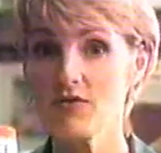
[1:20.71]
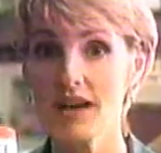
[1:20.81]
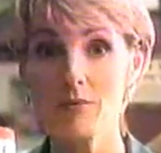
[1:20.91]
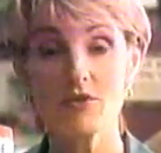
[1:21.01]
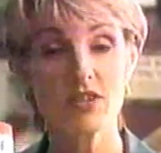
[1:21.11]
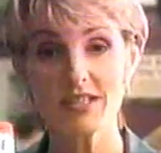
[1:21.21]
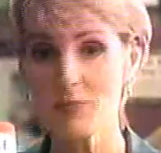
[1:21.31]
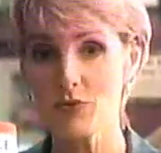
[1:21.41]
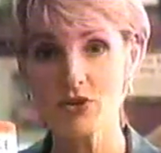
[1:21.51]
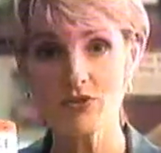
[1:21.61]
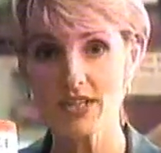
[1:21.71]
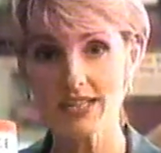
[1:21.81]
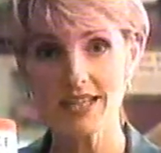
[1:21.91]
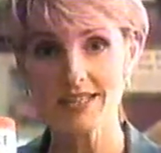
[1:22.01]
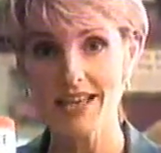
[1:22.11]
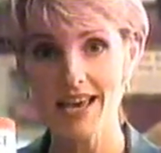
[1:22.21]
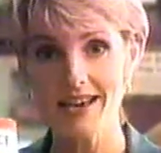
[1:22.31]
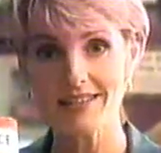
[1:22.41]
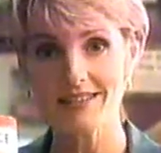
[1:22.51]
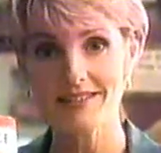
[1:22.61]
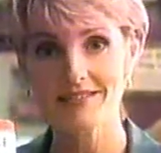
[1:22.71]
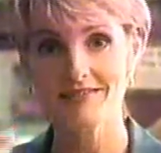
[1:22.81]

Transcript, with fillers: Its special fiber doesn't produce excess